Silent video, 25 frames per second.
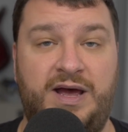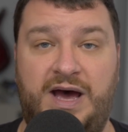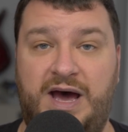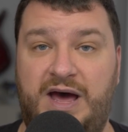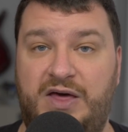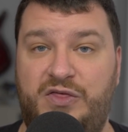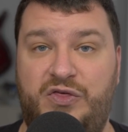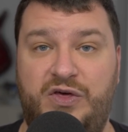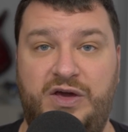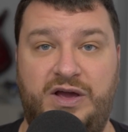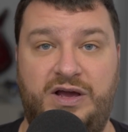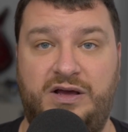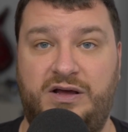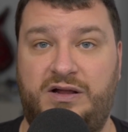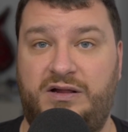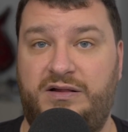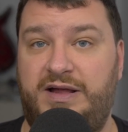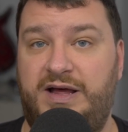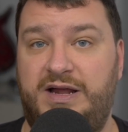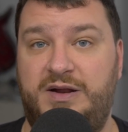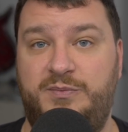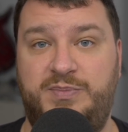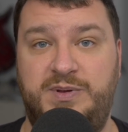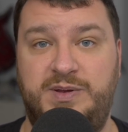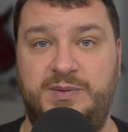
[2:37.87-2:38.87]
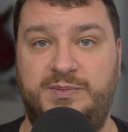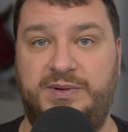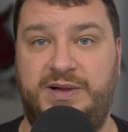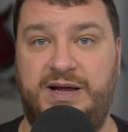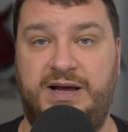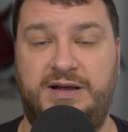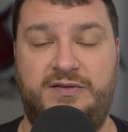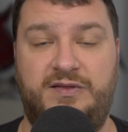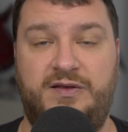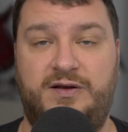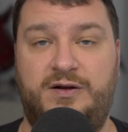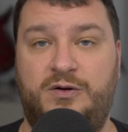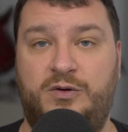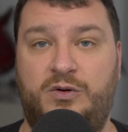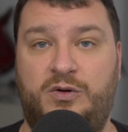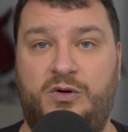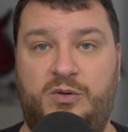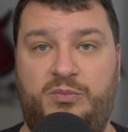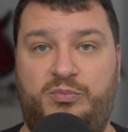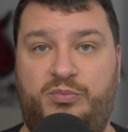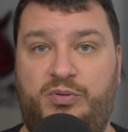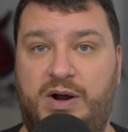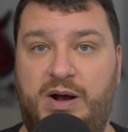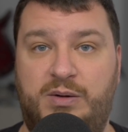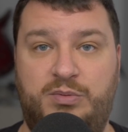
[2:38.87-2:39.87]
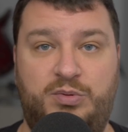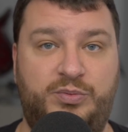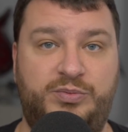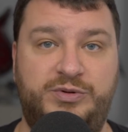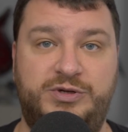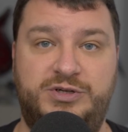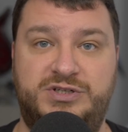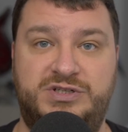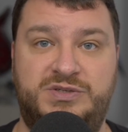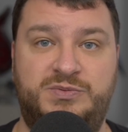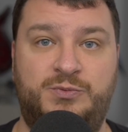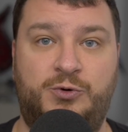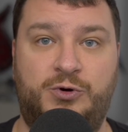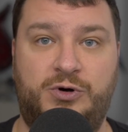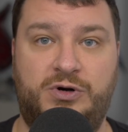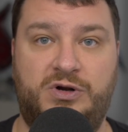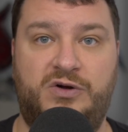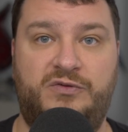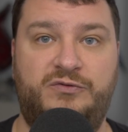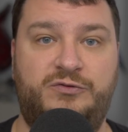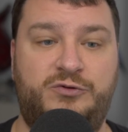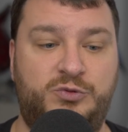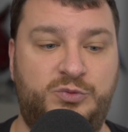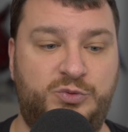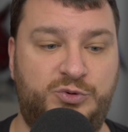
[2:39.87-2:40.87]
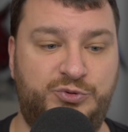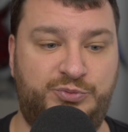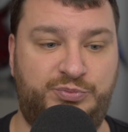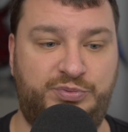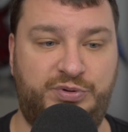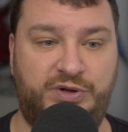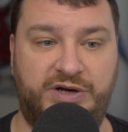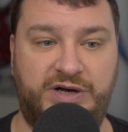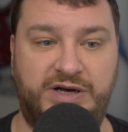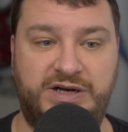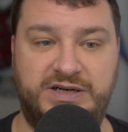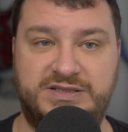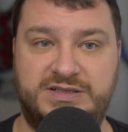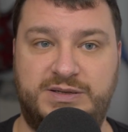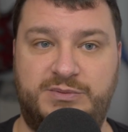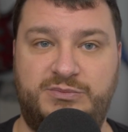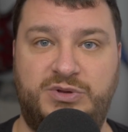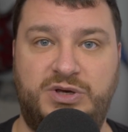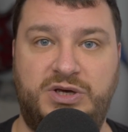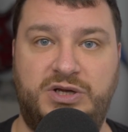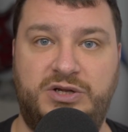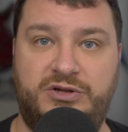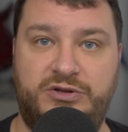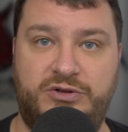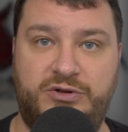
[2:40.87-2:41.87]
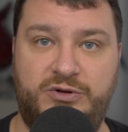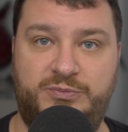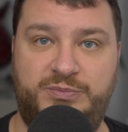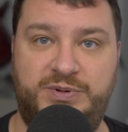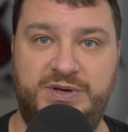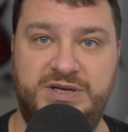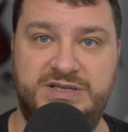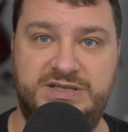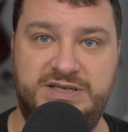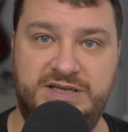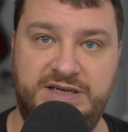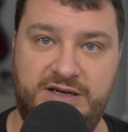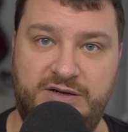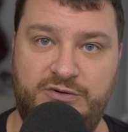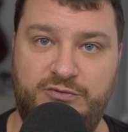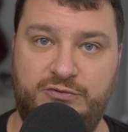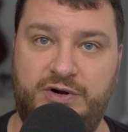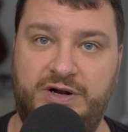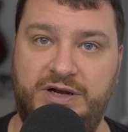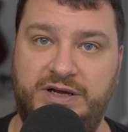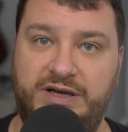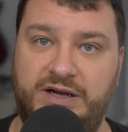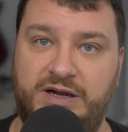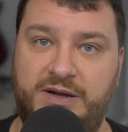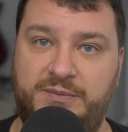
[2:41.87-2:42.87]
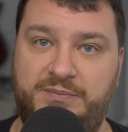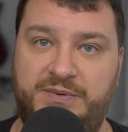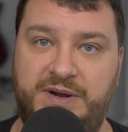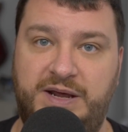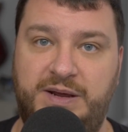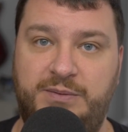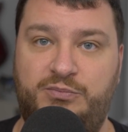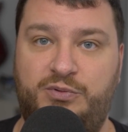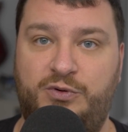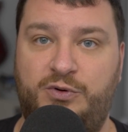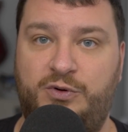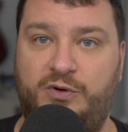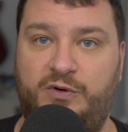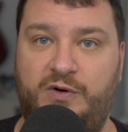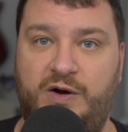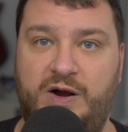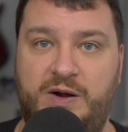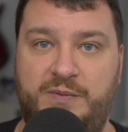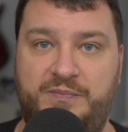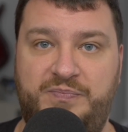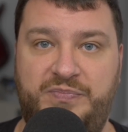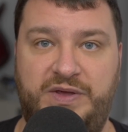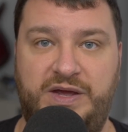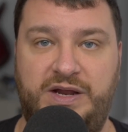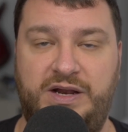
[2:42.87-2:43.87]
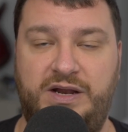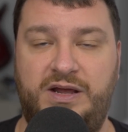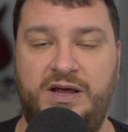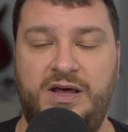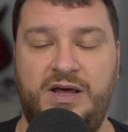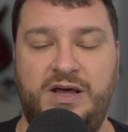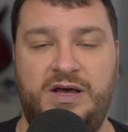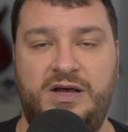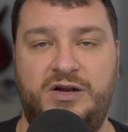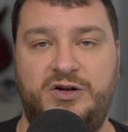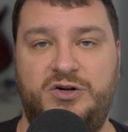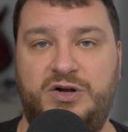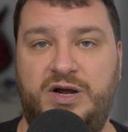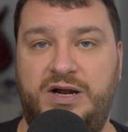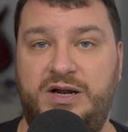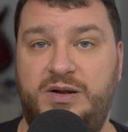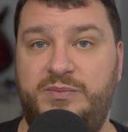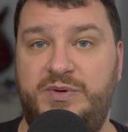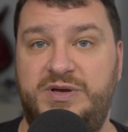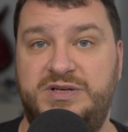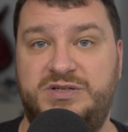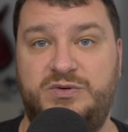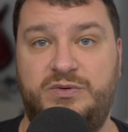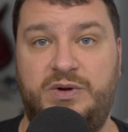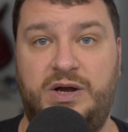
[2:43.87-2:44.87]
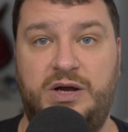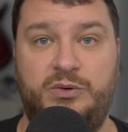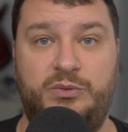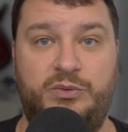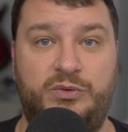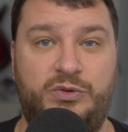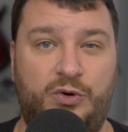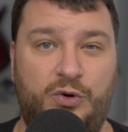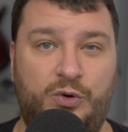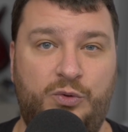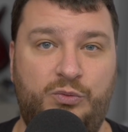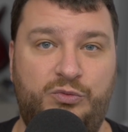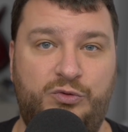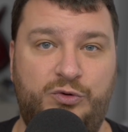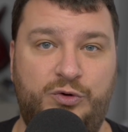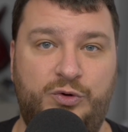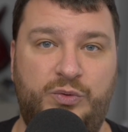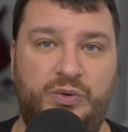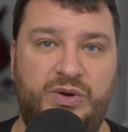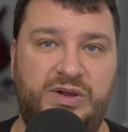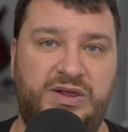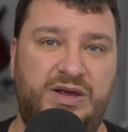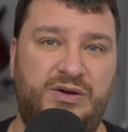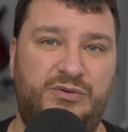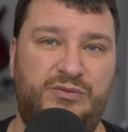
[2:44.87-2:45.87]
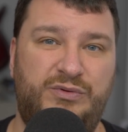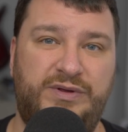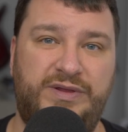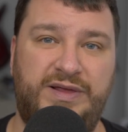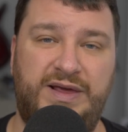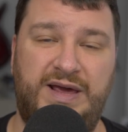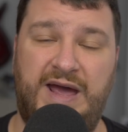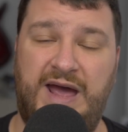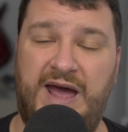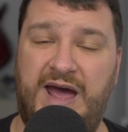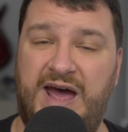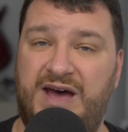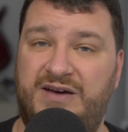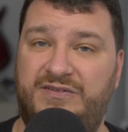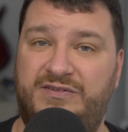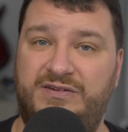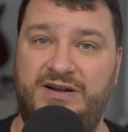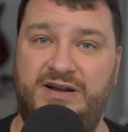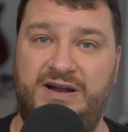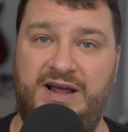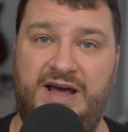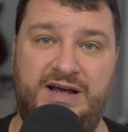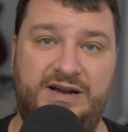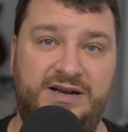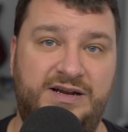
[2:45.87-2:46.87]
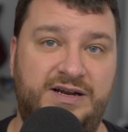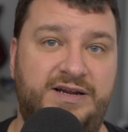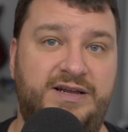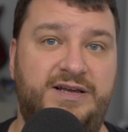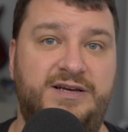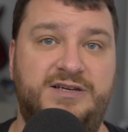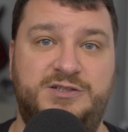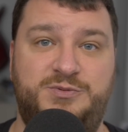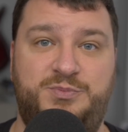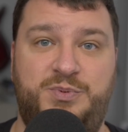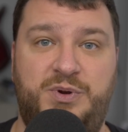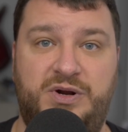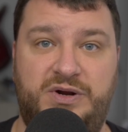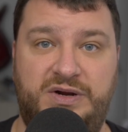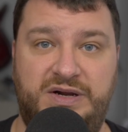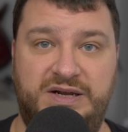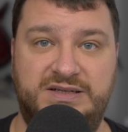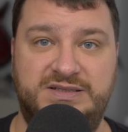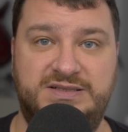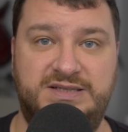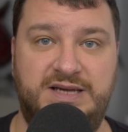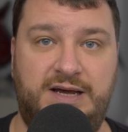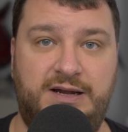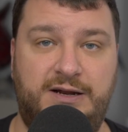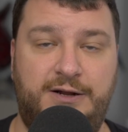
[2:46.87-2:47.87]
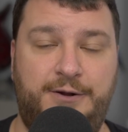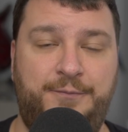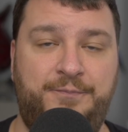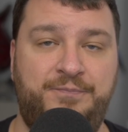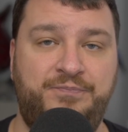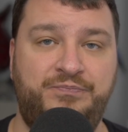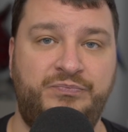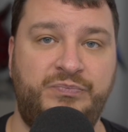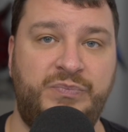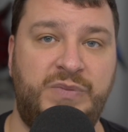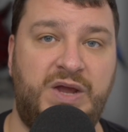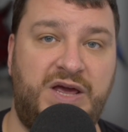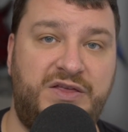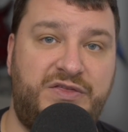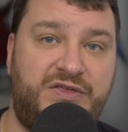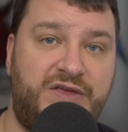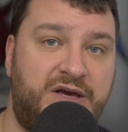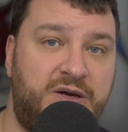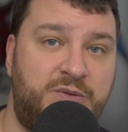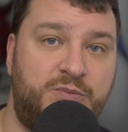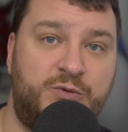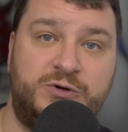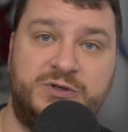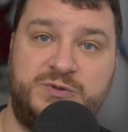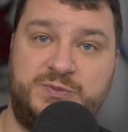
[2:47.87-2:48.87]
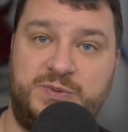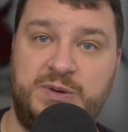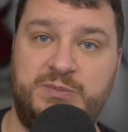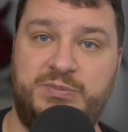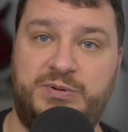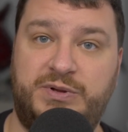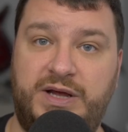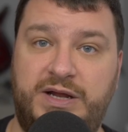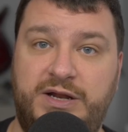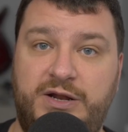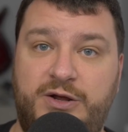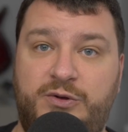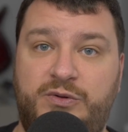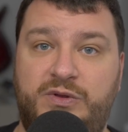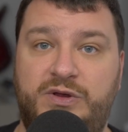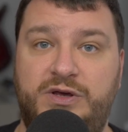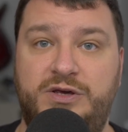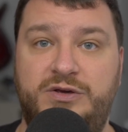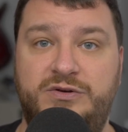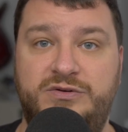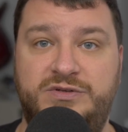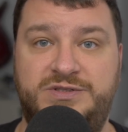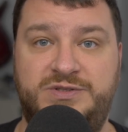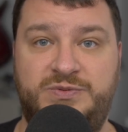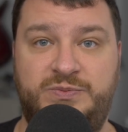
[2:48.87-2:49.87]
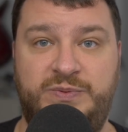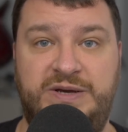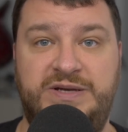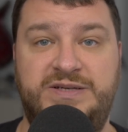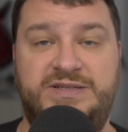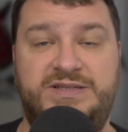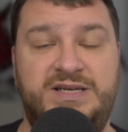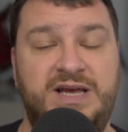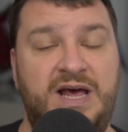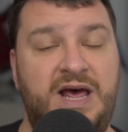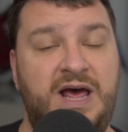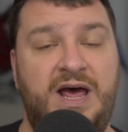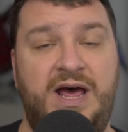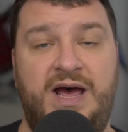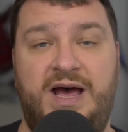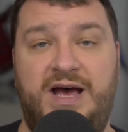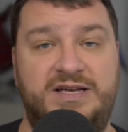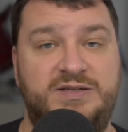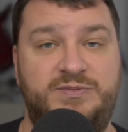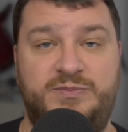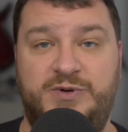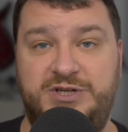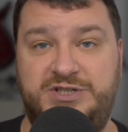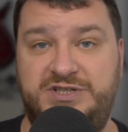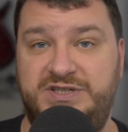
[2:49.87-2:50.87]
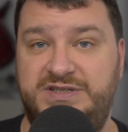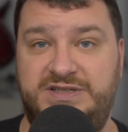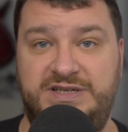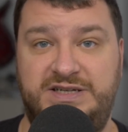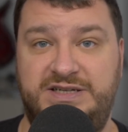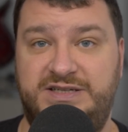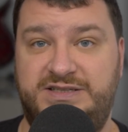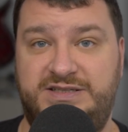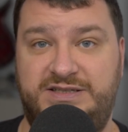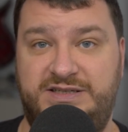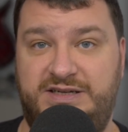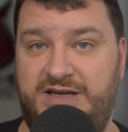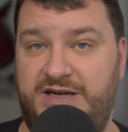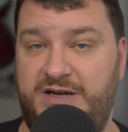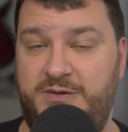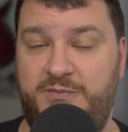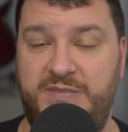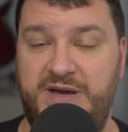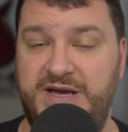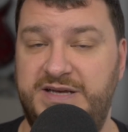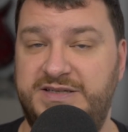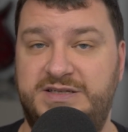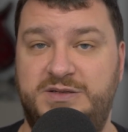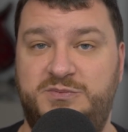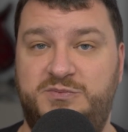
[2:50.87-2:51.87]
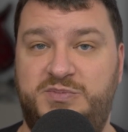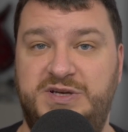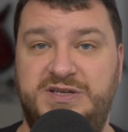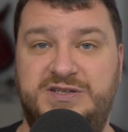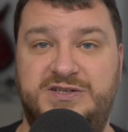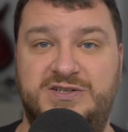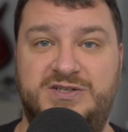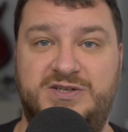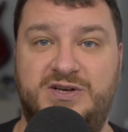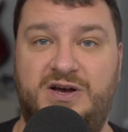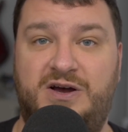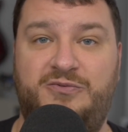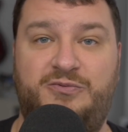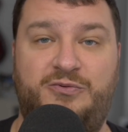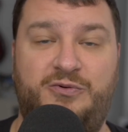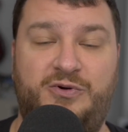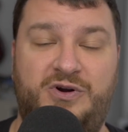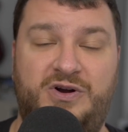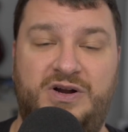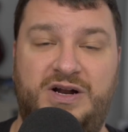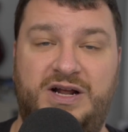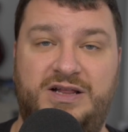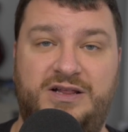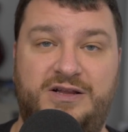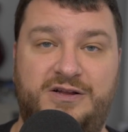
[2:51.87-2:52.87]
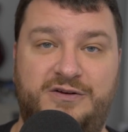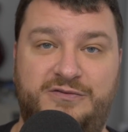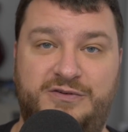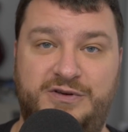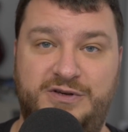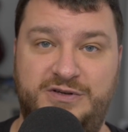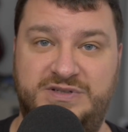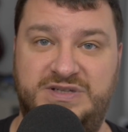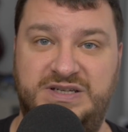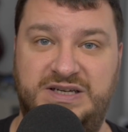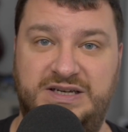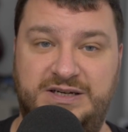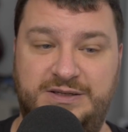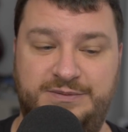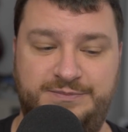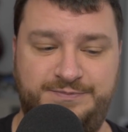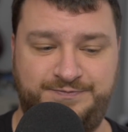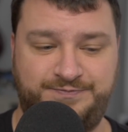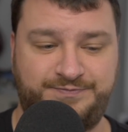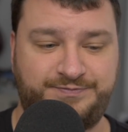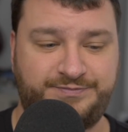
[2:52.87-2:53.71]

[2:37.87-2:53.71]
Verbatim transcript: I think a lot of people out there are probably just more comfortable plugging something into their PC and running an update program than trying to mess around with Homebrew when they really haven't had any experience on it. I think most people I know that use Swiss, as much as it's an amazing piece of software and I love using it,